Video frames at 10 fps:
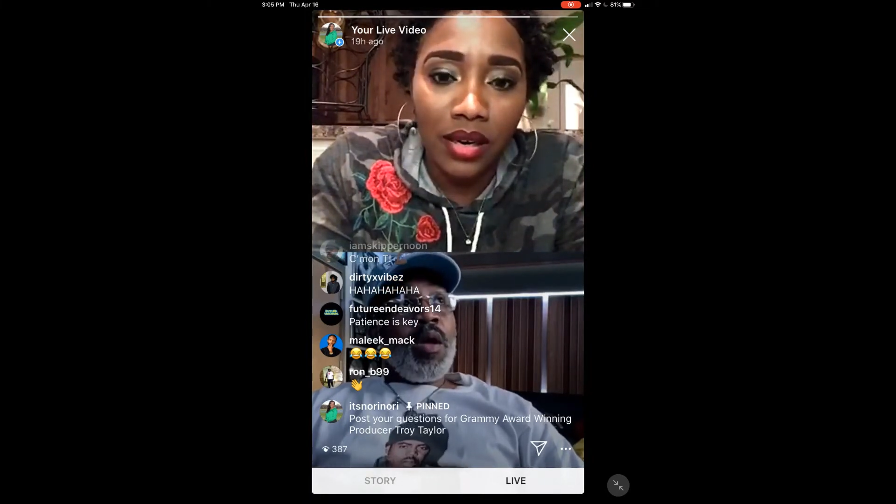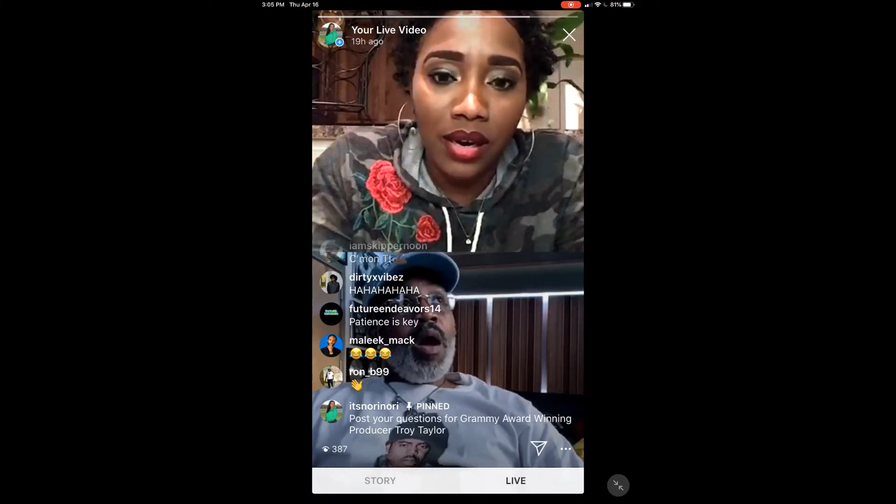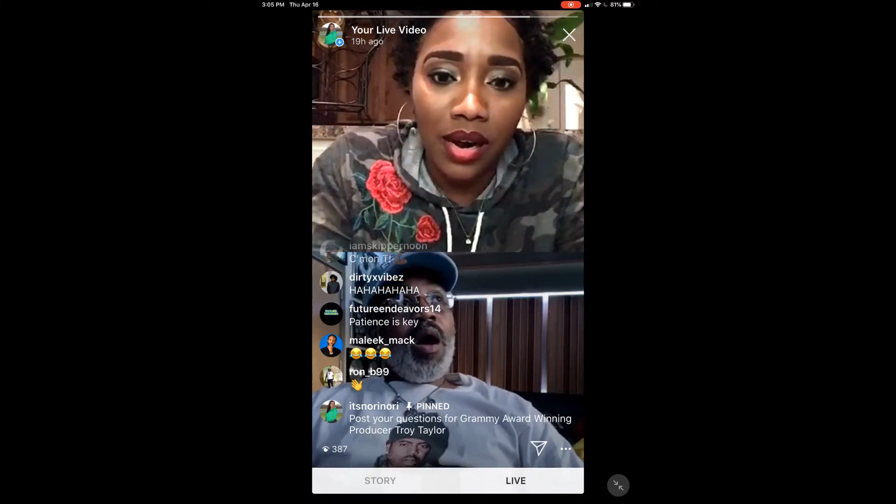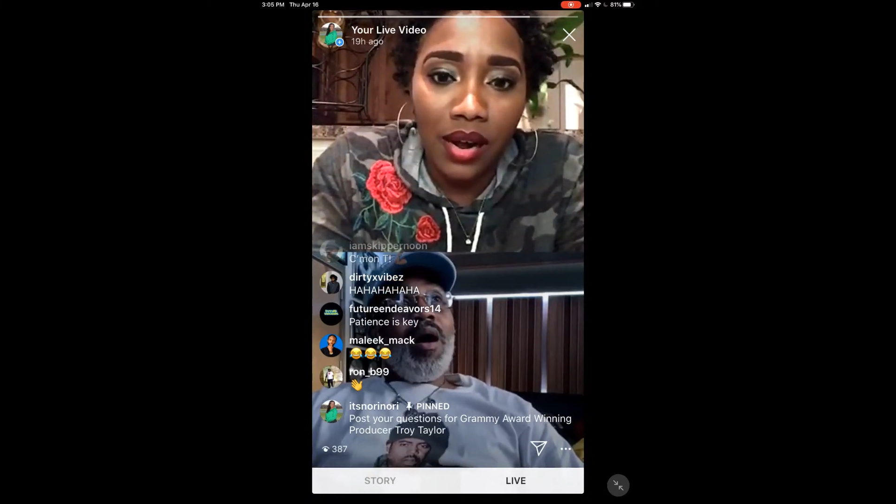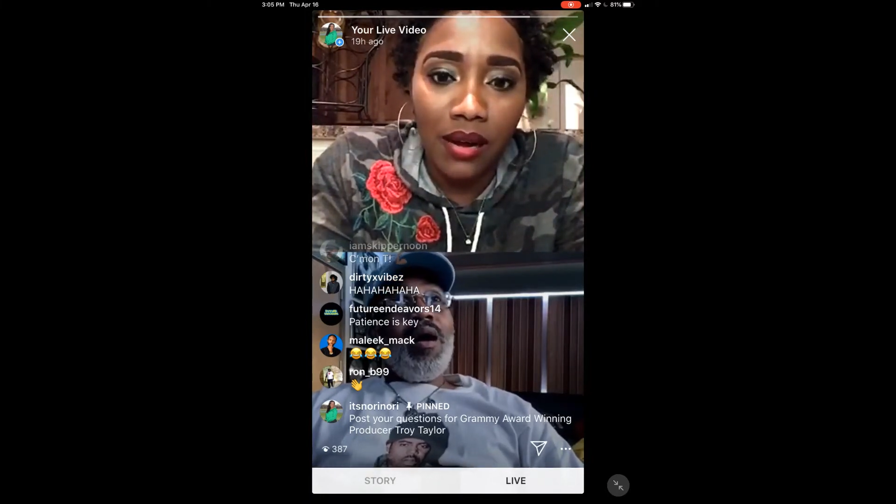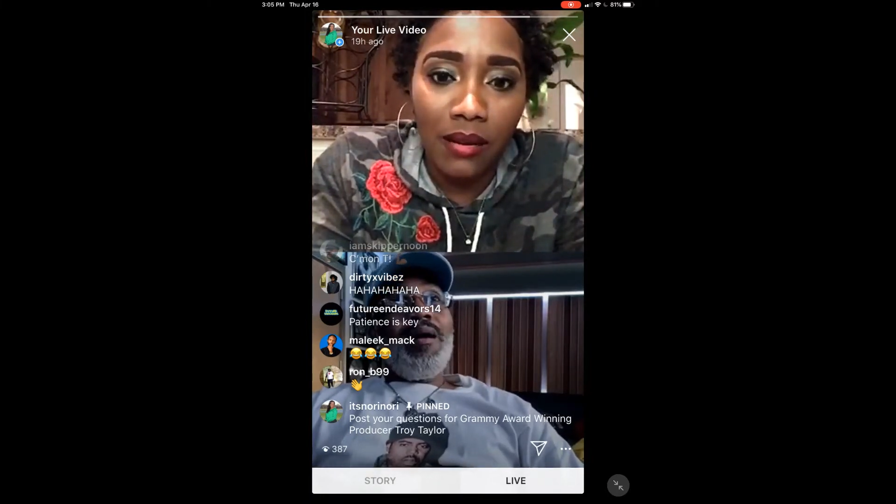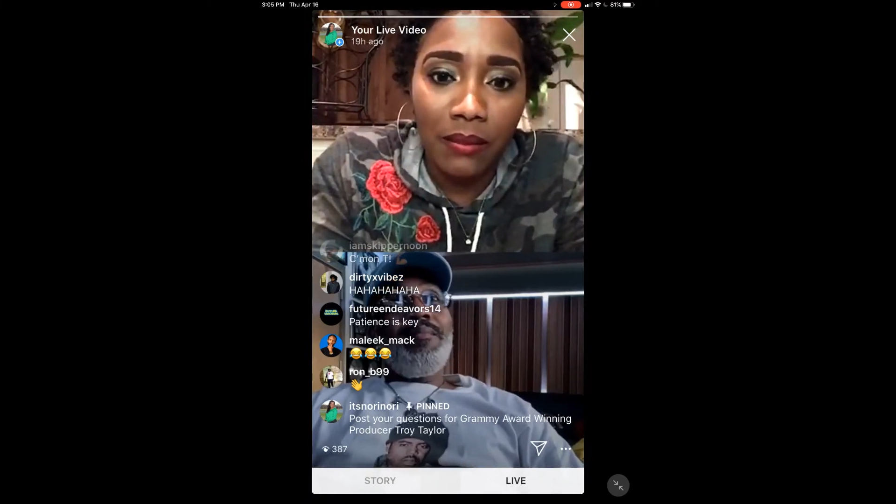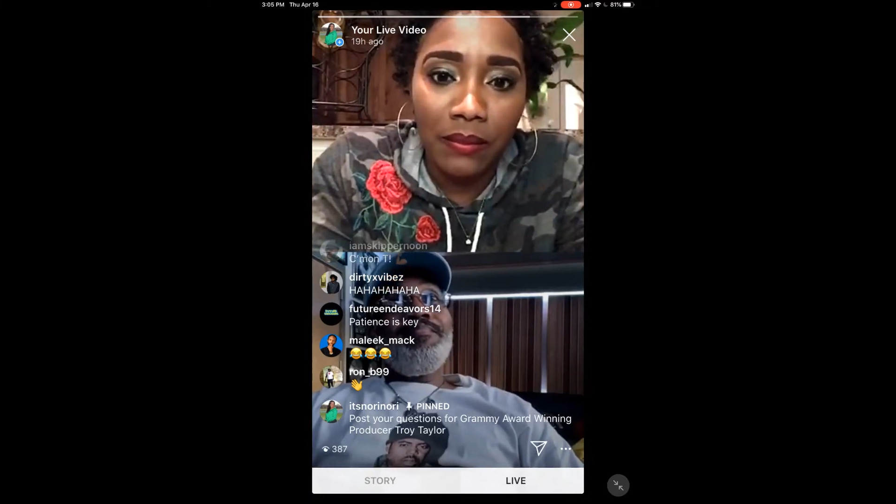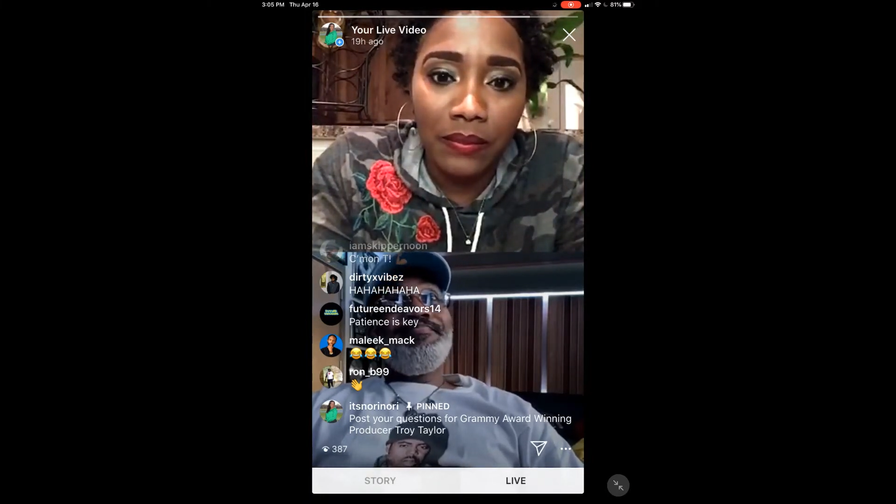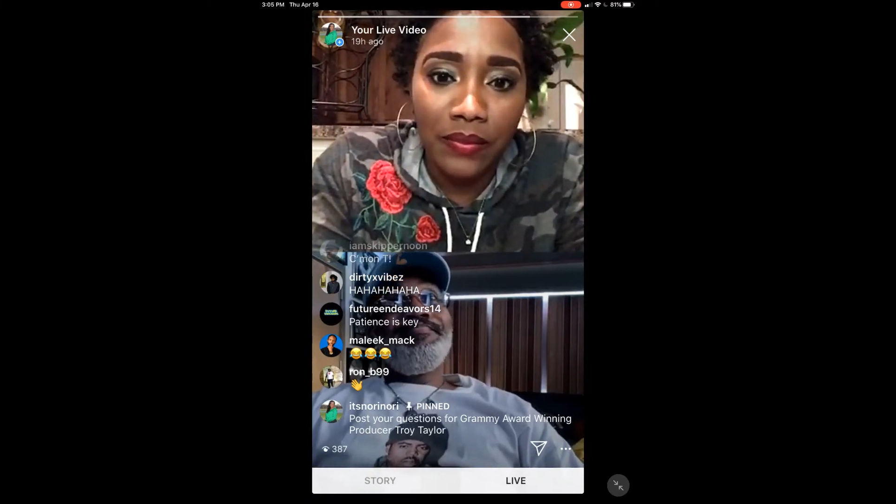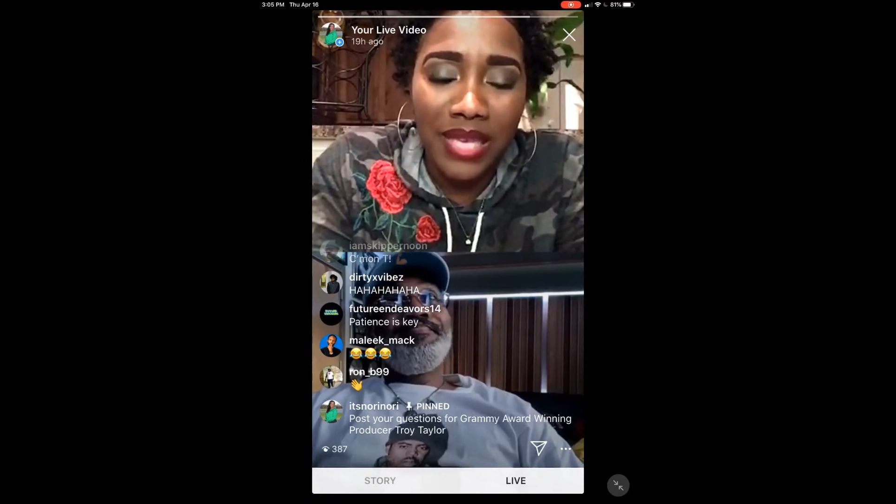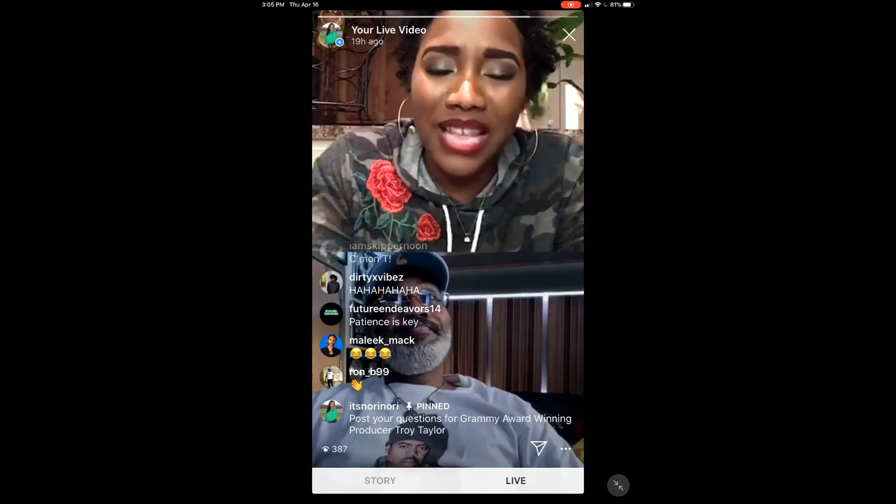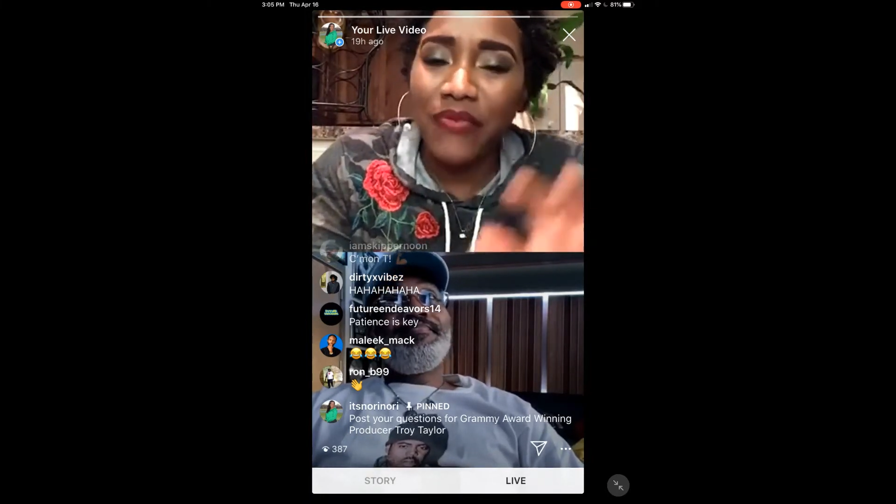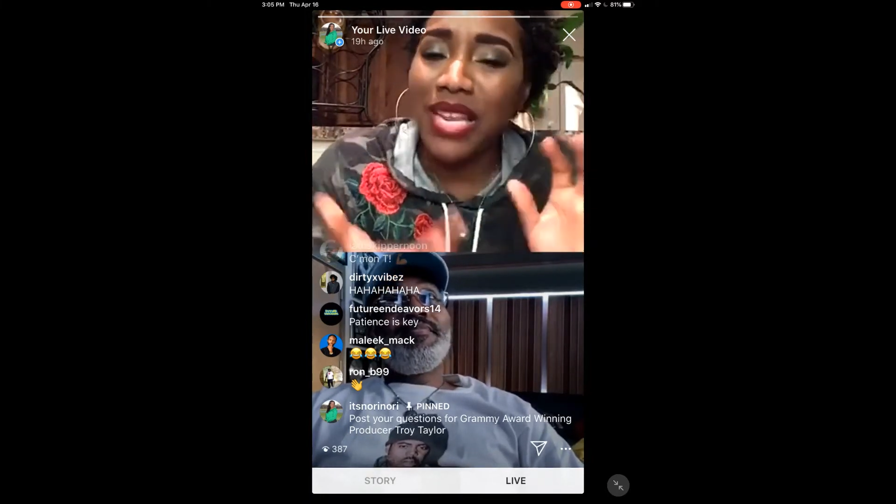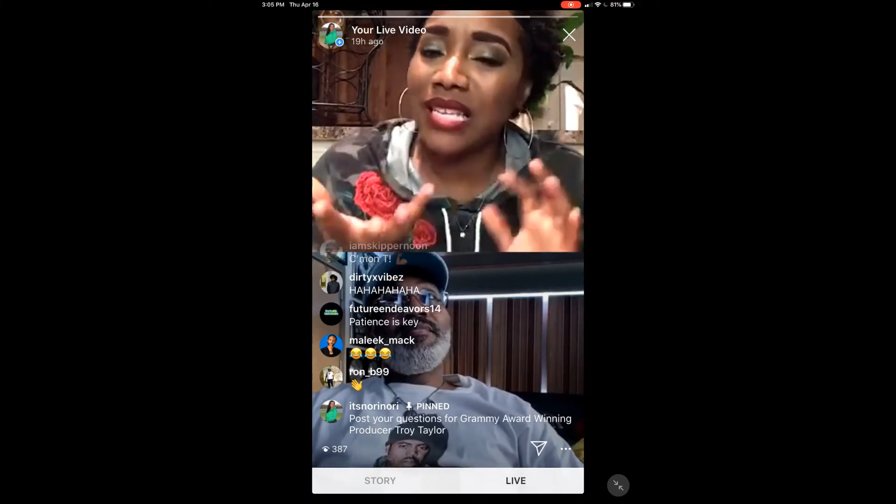because I
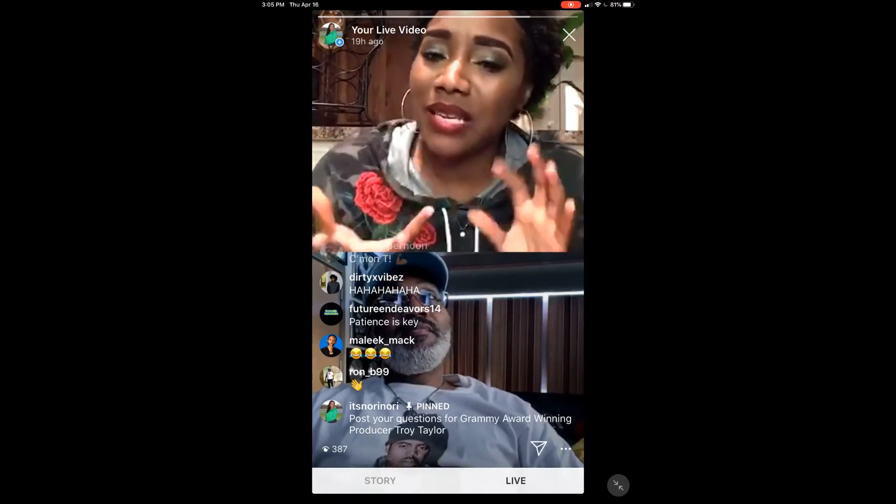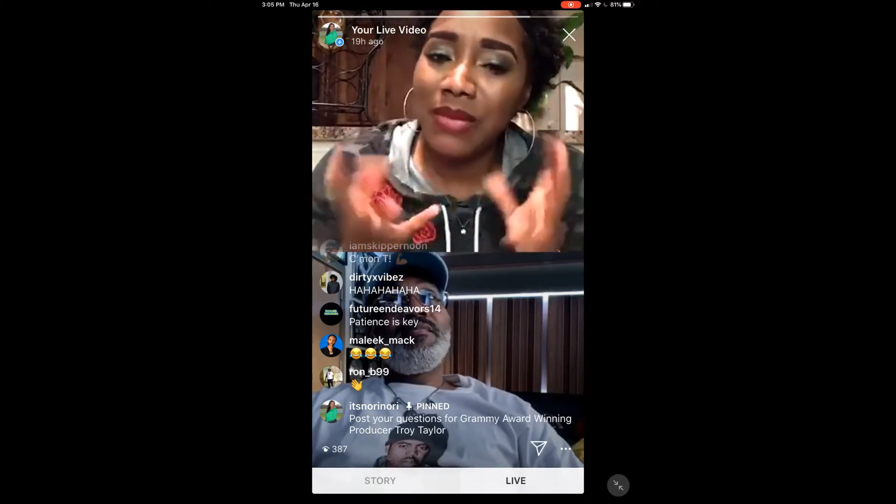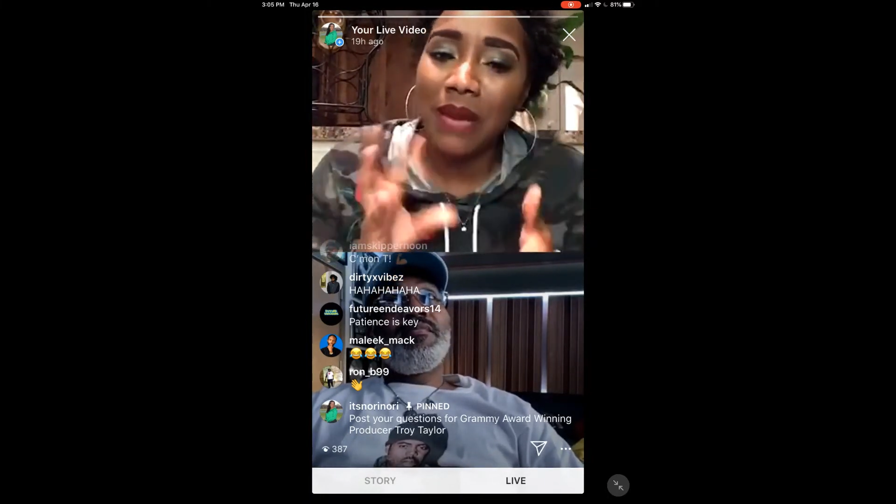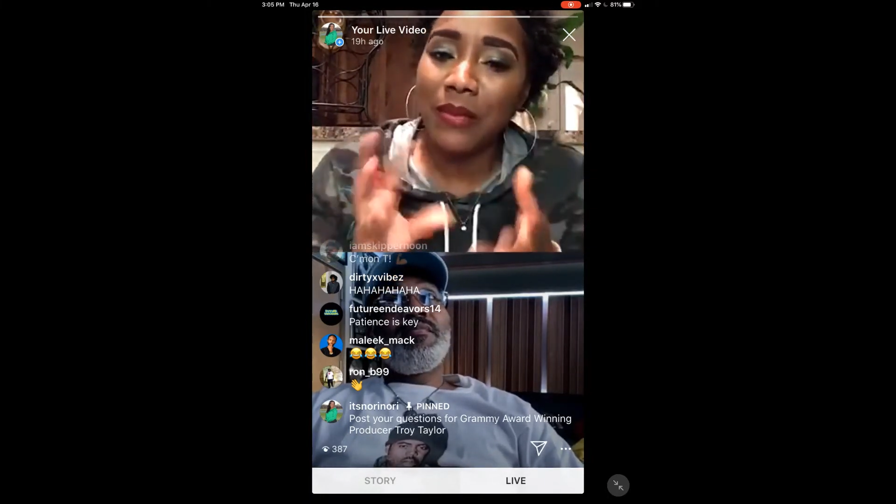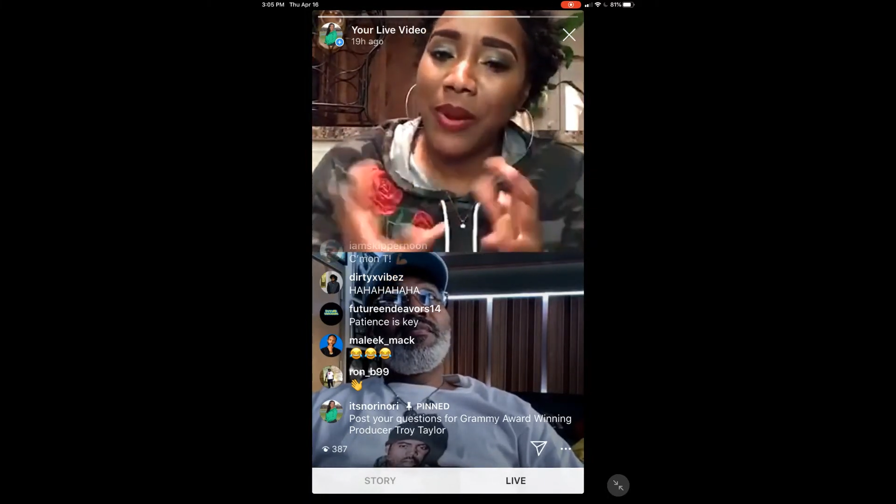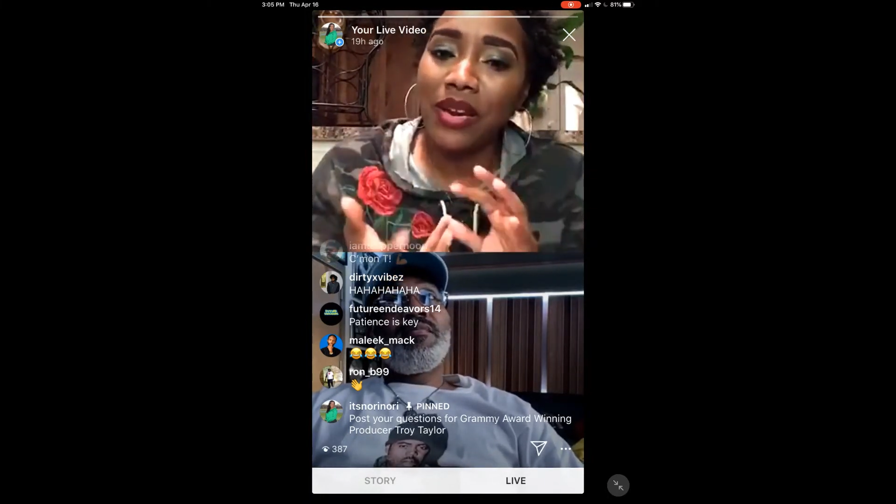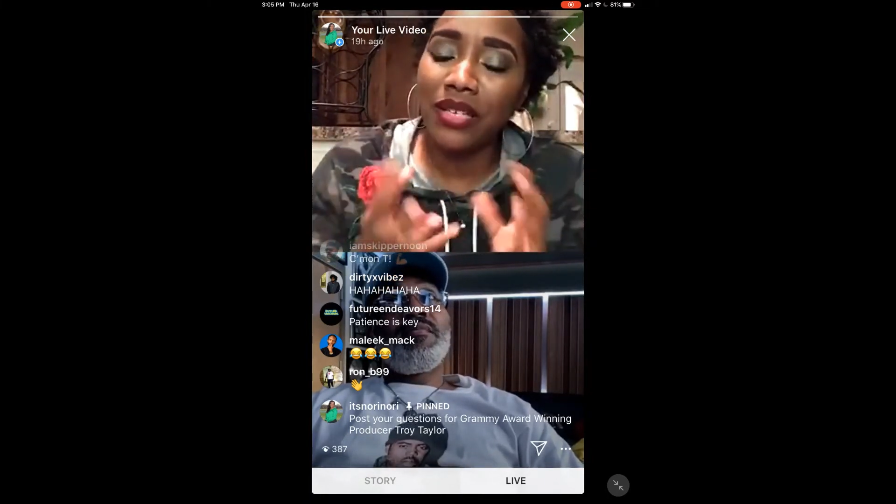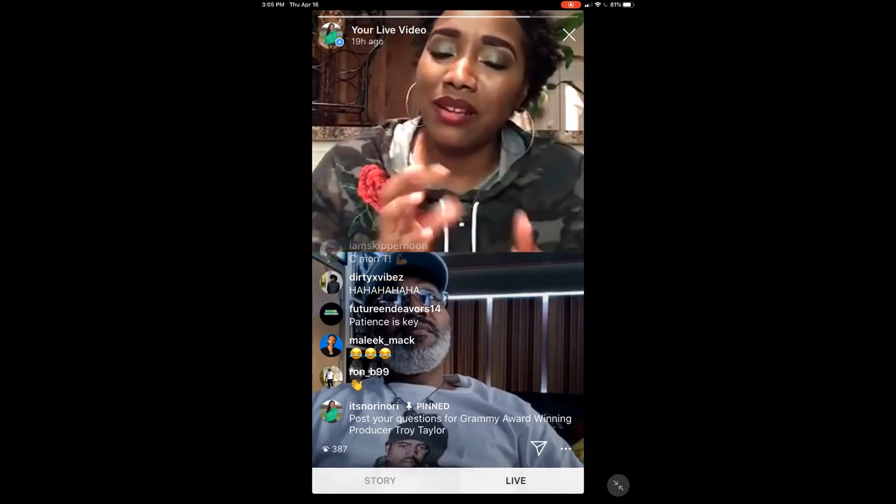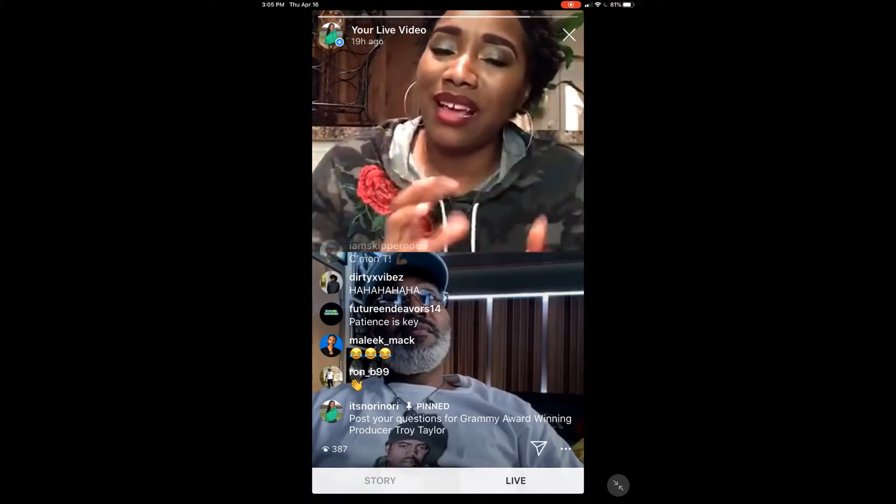feel like sometimes parents are like,